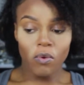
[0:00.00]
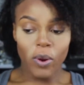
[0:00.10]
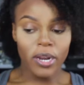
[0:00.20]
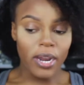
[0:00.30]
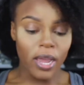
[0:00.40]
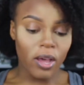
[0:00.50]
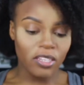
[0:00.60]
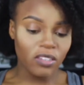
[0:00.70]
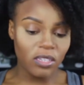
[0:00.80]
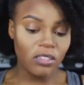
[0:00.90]
Right now I
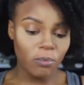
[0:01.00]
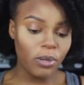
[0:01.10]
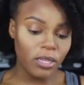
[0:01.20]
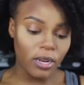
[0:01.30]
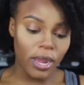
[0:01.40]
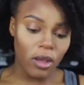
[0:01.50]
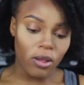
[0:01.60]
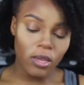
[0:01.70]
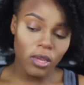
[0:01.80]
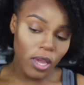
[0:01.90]
just need to blend it out.
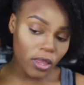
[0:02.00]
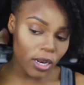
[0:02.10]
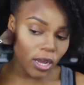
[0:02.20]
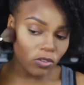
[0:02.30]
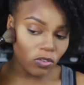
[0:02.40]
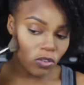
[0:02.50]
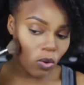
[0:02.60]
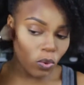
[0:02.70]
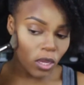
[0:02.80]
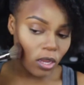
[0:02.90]
And then I'll just
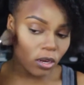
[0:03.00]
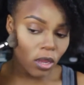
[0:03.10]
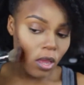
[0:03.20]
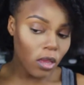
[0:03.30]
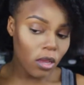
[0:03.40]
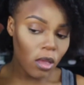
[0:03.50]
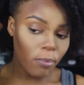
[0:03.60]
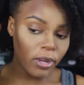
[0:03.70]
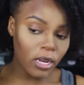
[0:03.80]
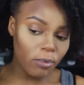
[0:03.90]
go in
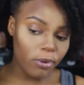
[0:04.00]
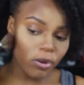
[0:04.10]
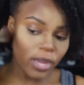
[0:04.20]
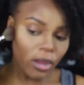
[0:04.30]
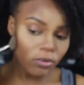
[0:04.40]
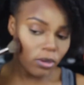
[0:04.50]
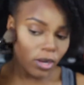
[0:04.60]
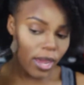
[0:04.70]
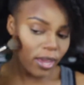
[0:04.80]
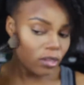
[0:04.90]
completely blown out,
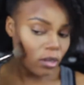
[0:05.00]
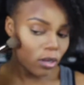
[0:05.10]
not